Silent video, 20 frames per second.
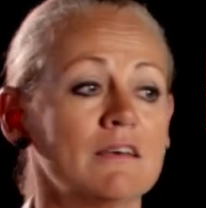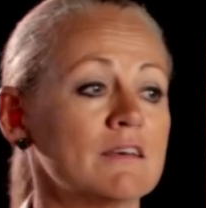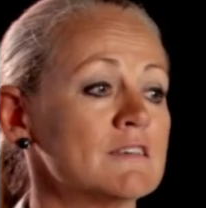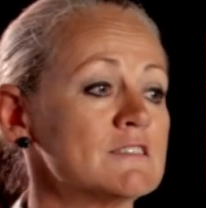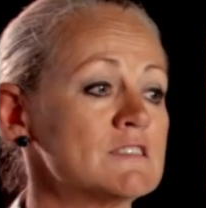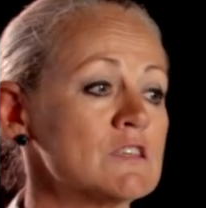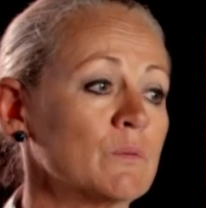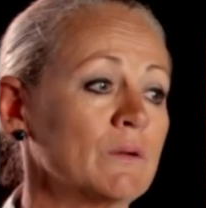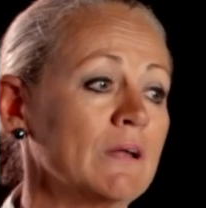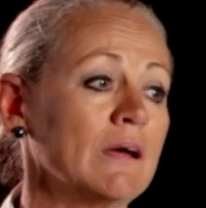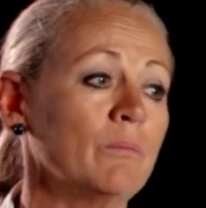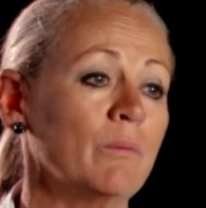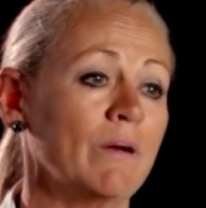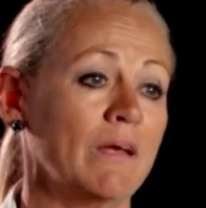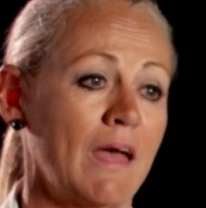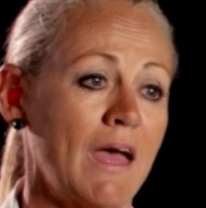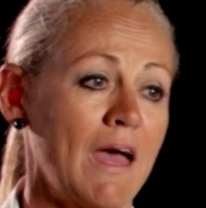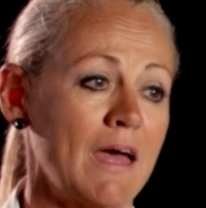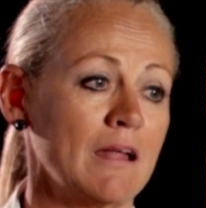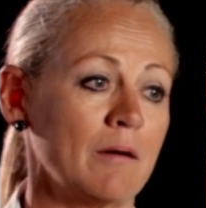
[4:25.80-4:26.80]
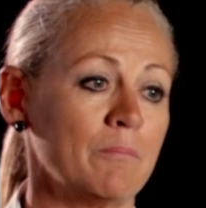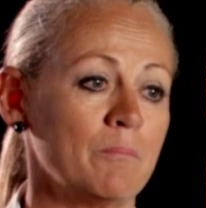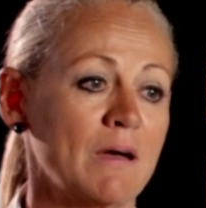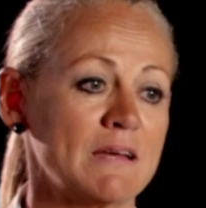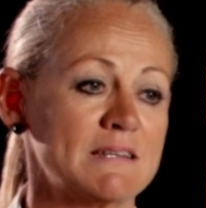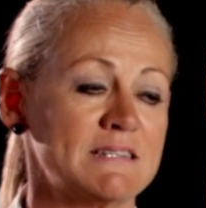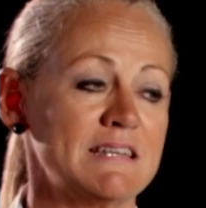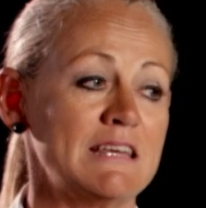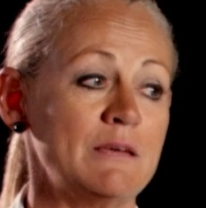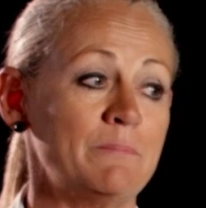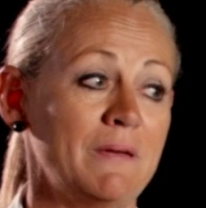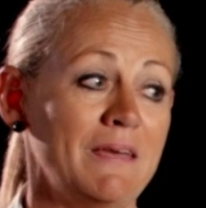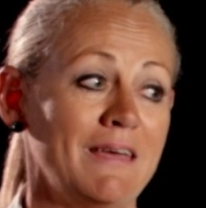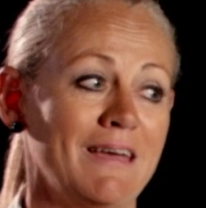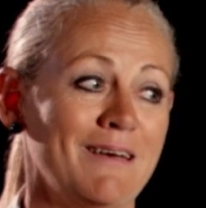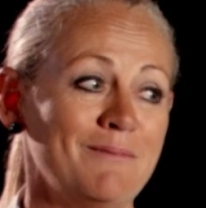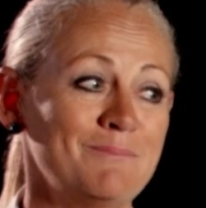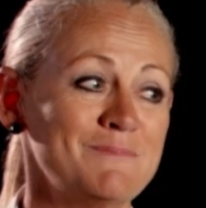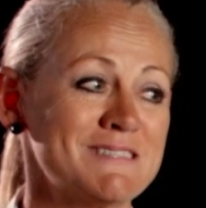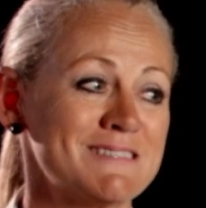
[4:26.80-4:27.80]
So when I add up my
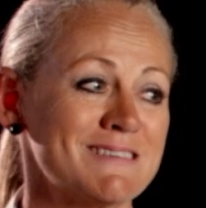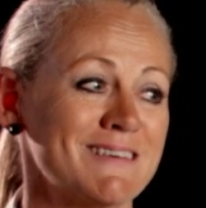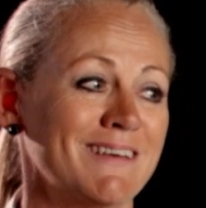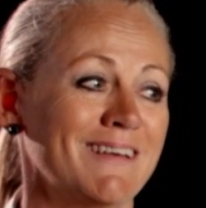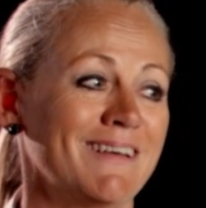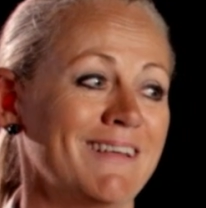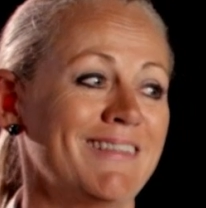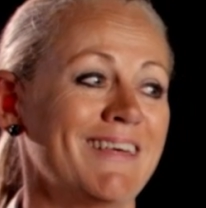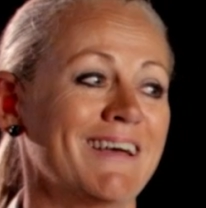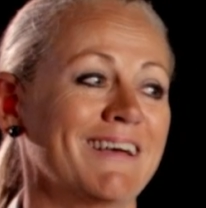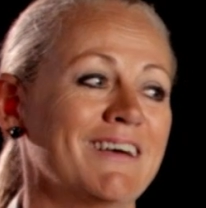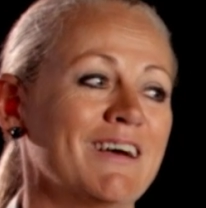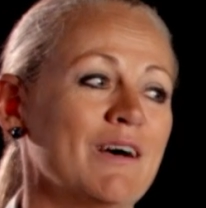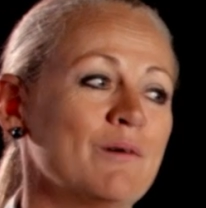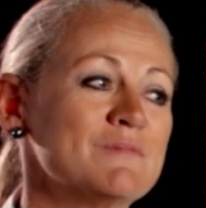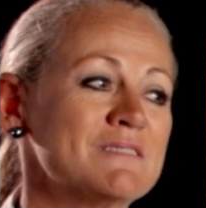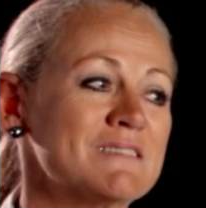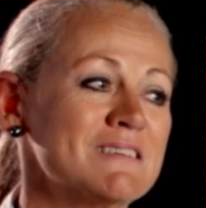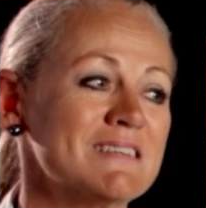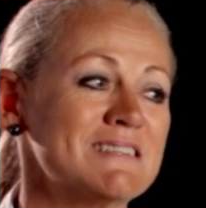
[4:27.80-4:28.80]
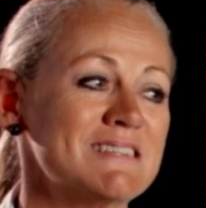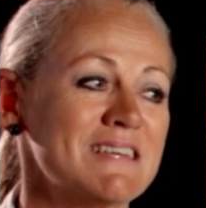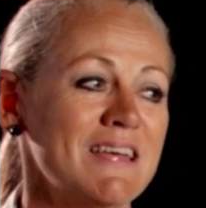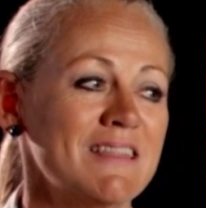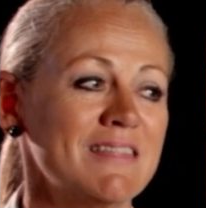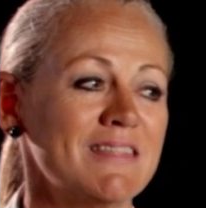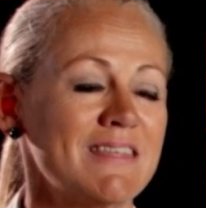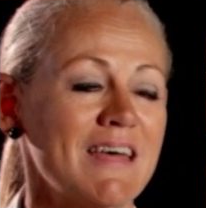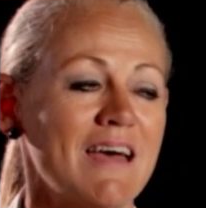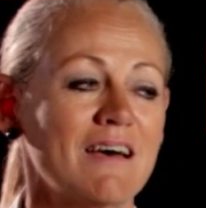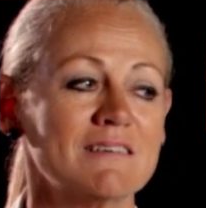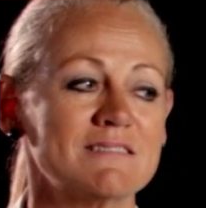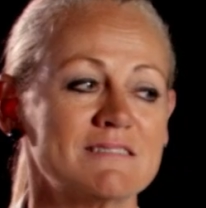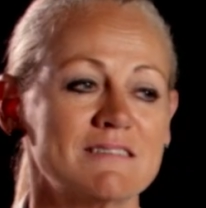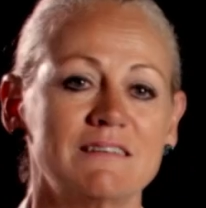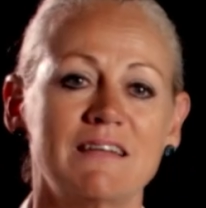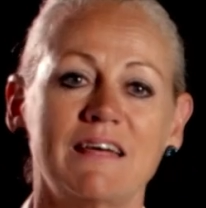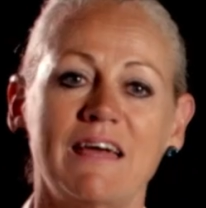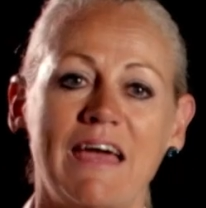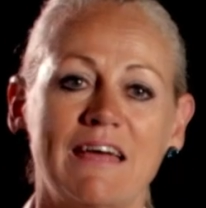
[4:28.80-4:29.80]
TPMs, that comes to
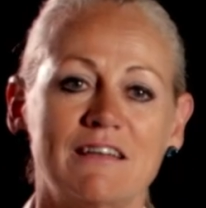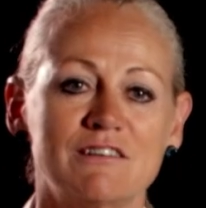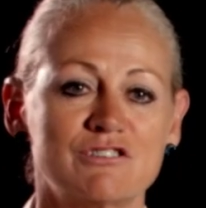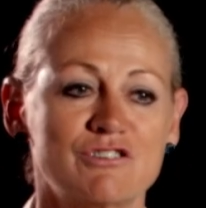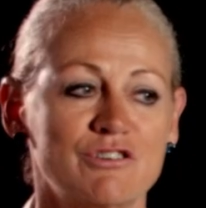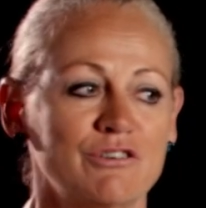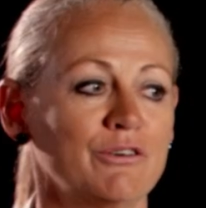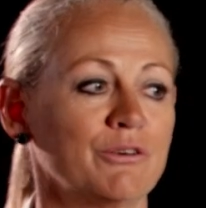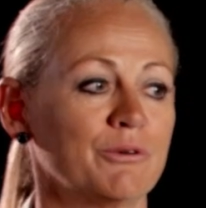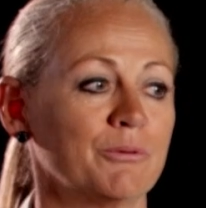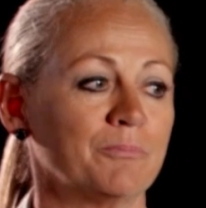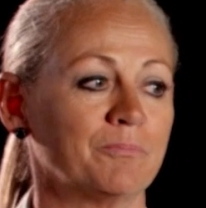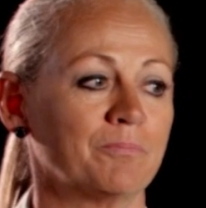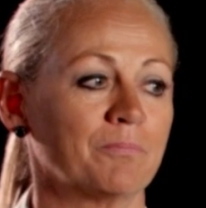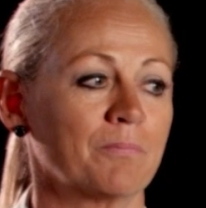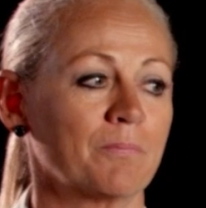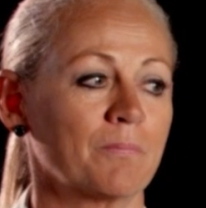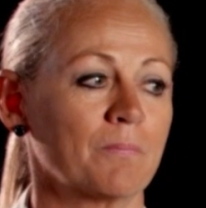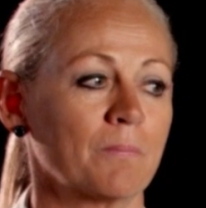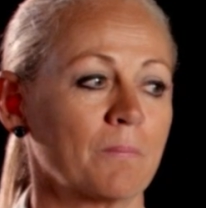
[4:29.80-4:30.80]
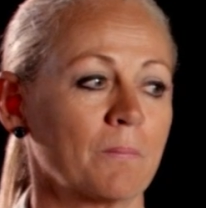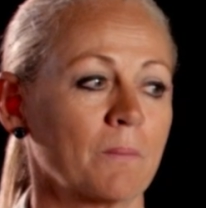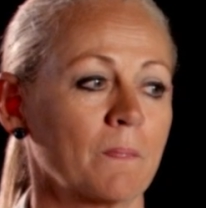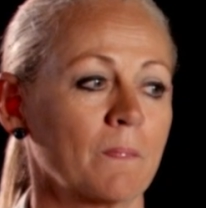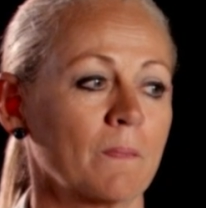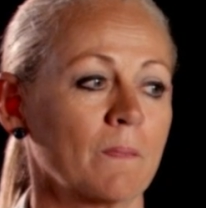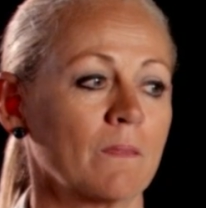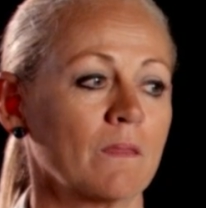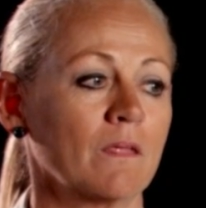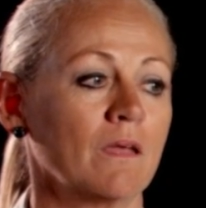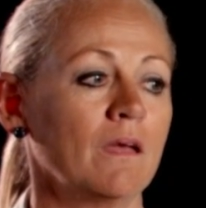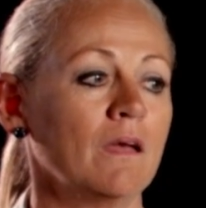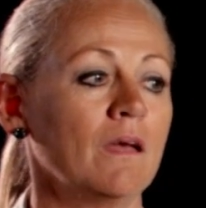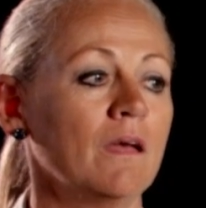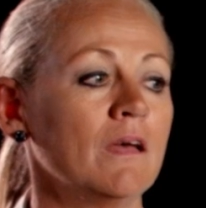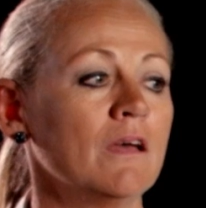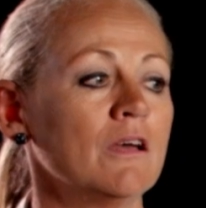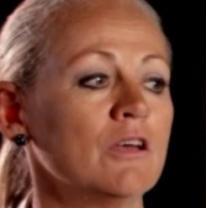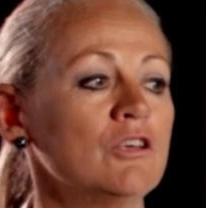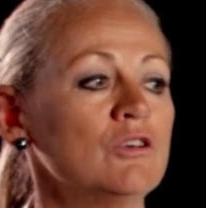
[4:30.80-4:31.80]
10,002.
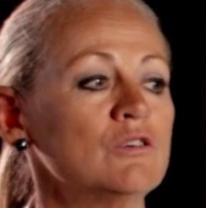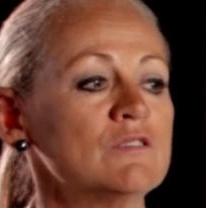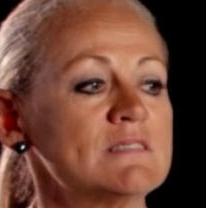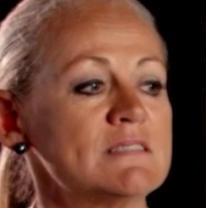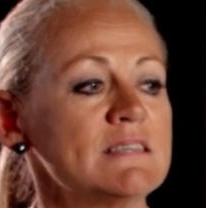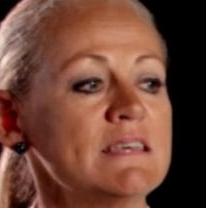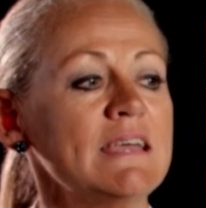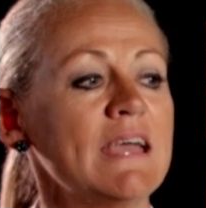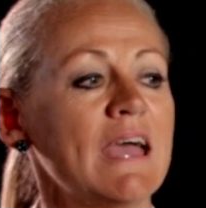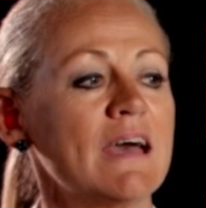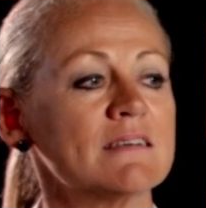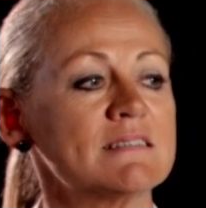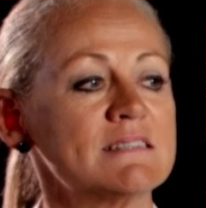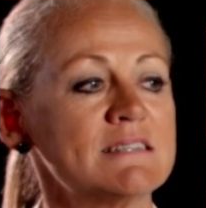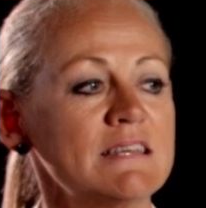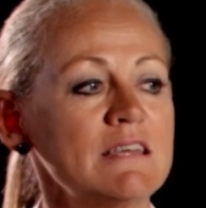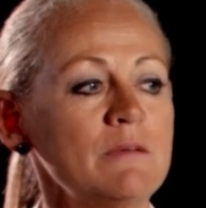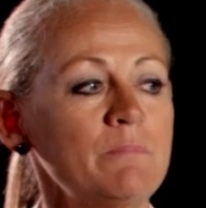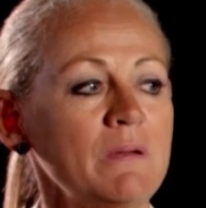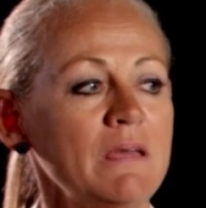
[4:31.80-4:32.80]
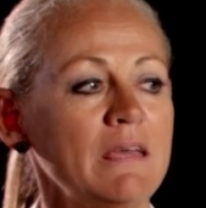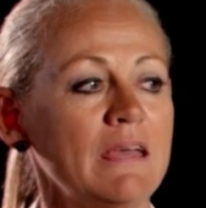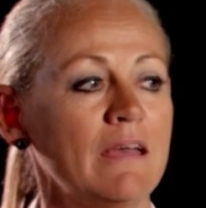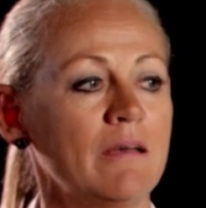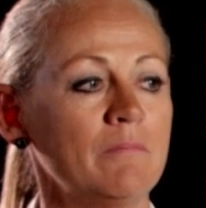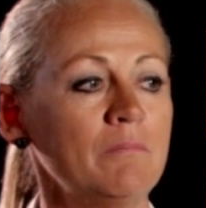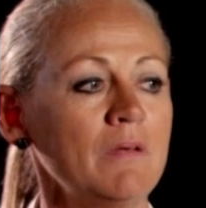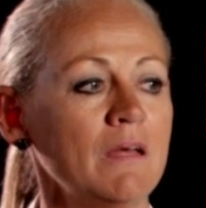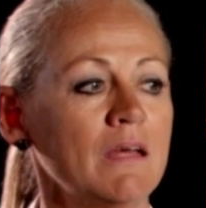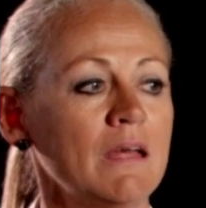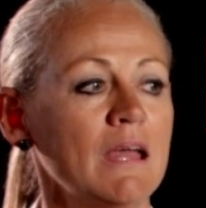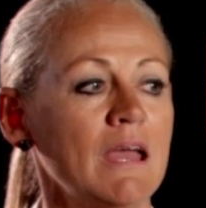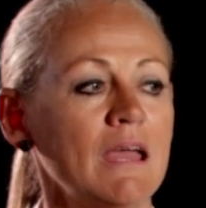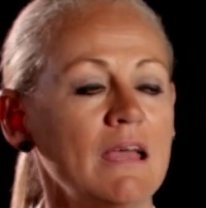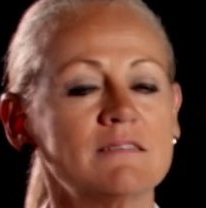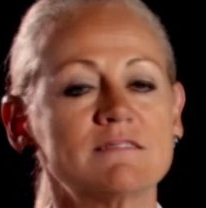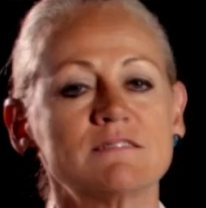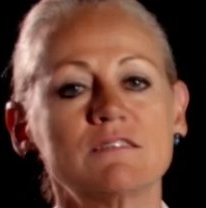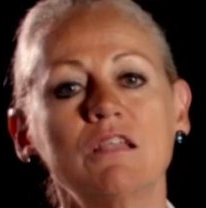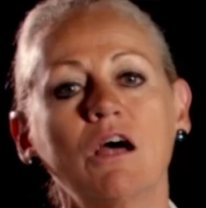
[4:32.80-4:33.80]
You'll see our TPM
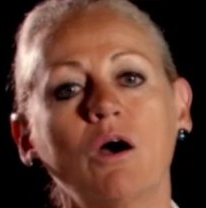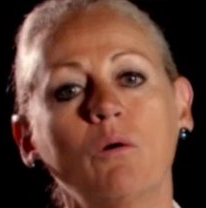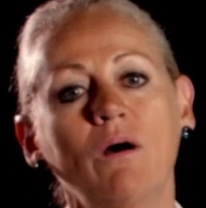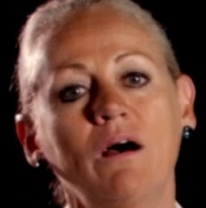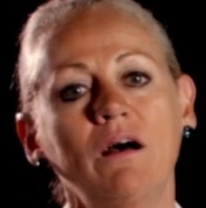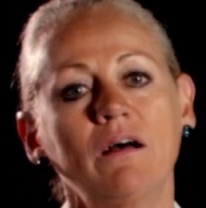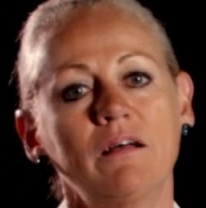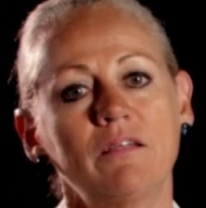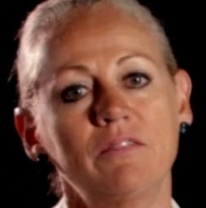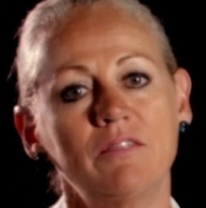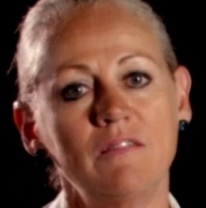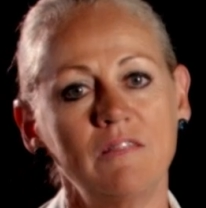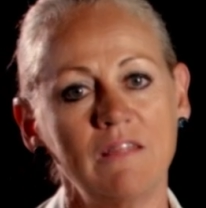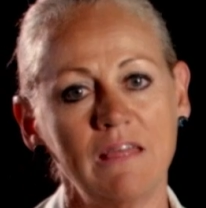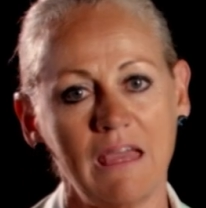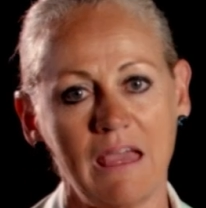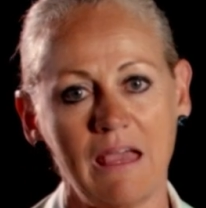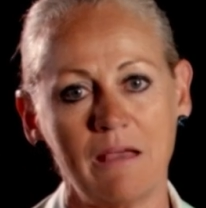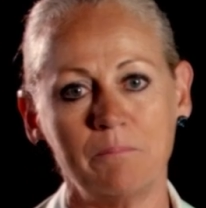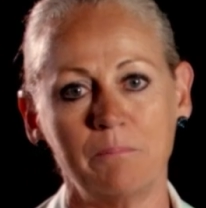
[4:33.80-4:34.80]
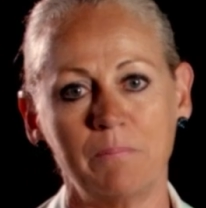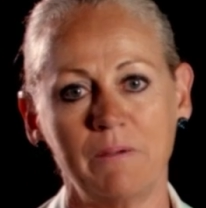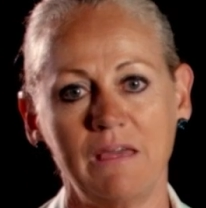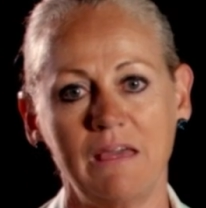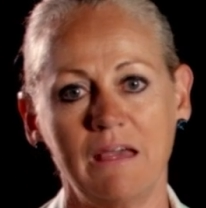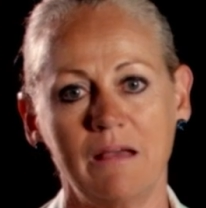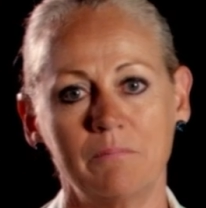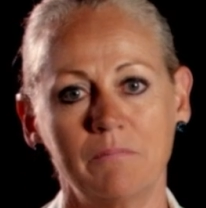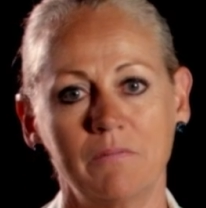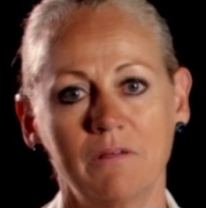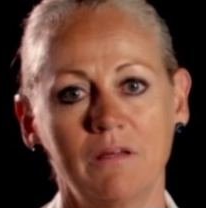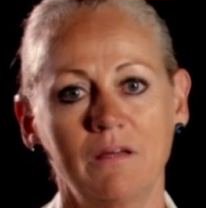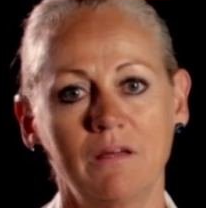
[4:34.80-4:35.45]
is lower than the MPM.